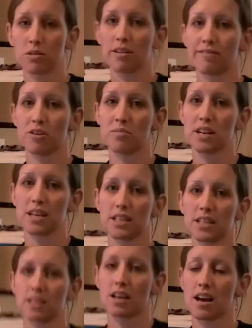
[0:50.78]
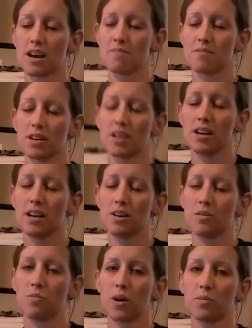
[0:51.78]
you in a few minutes,
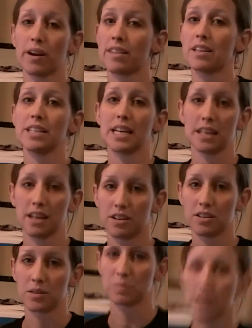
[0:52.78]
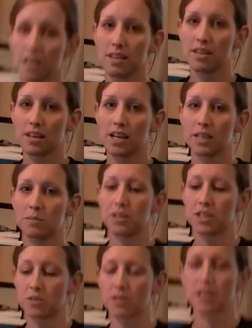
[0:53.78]
one way that Danielle Smith has
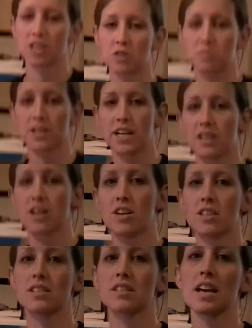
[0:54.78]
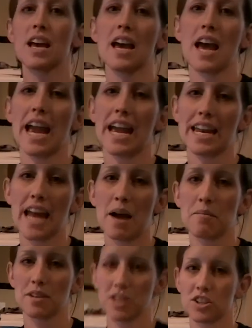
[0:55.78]
been doing customer care calls, and
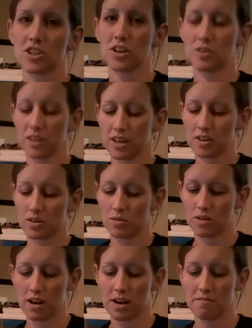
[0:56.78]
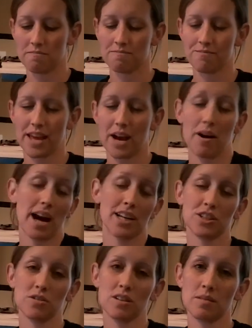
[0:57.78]
I'm going to show you how I
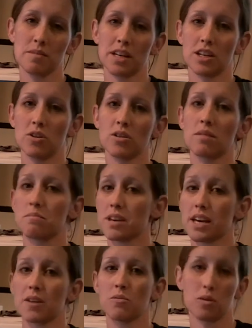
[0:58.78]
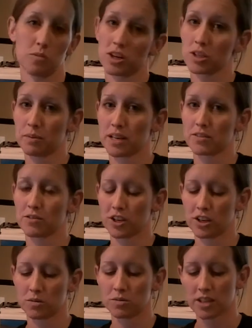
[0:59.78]
do them, and you can pick what works best for
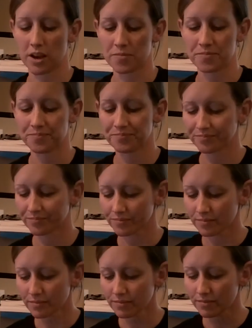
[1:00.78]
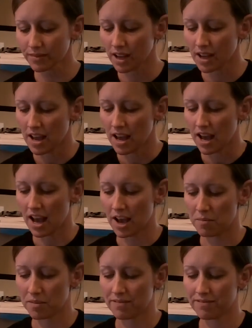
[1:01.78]
you. So
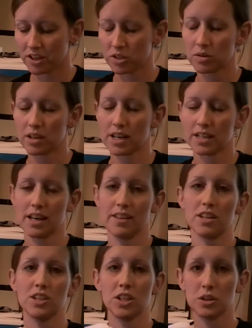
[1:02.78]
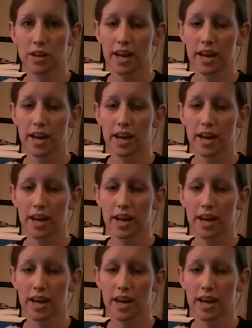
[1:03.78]
the first one is at the